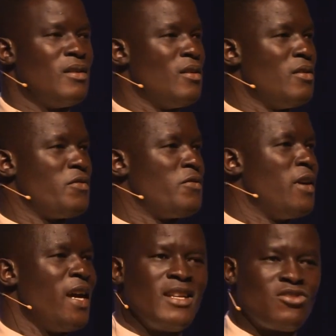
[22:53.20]
of
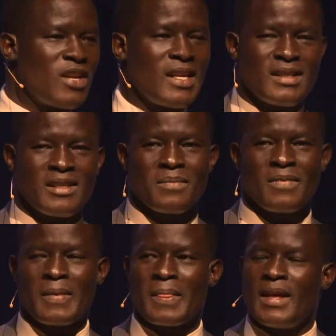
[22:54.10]
hatred,
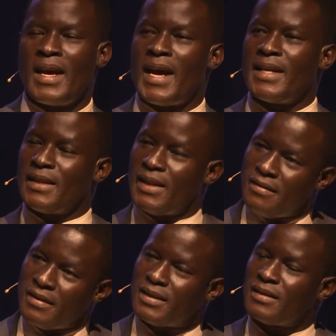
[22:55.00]
and
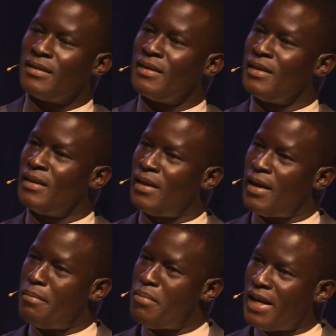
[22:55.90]
give it
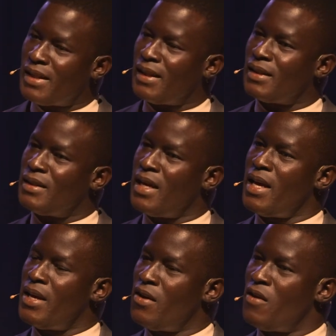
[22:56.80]
the brightest
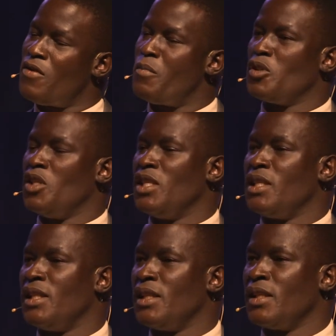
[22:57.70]
day of
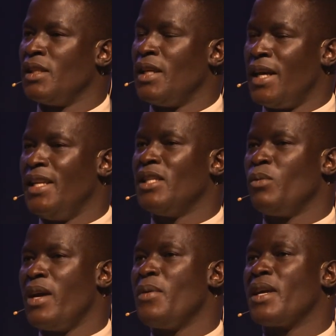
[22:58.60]
opportunity. And this is
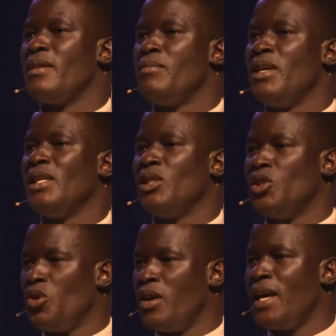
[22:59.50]
where we can bring
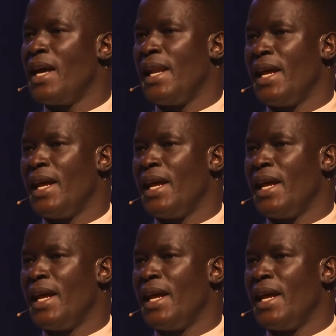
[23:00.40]
joy and